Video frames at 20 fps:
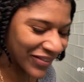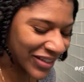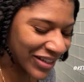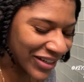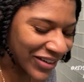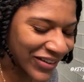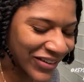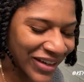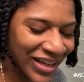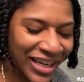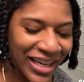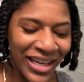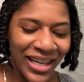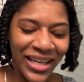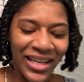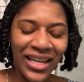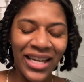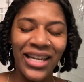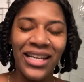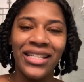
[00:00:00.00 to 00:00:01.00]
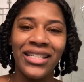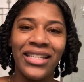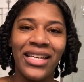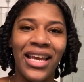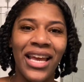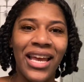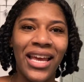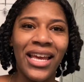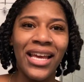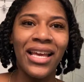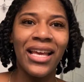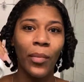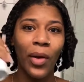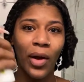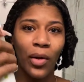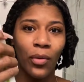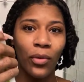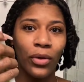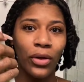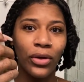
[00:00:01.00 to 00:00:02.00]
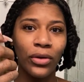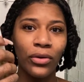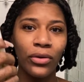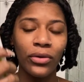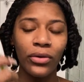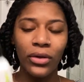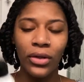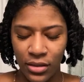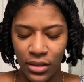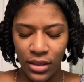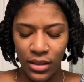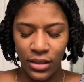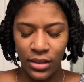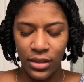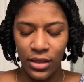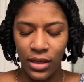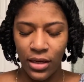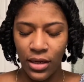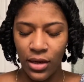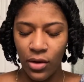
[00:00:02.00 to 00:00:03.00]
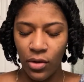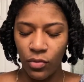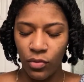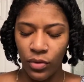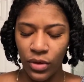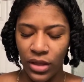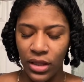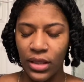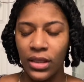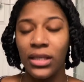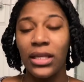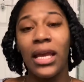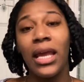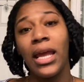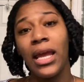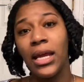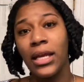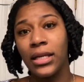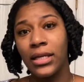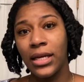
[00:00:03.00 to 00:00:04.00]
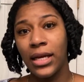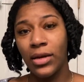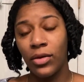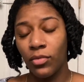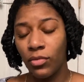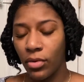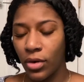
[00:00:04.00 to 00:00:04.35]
gonna go ahead and take my oil just to help with the takedown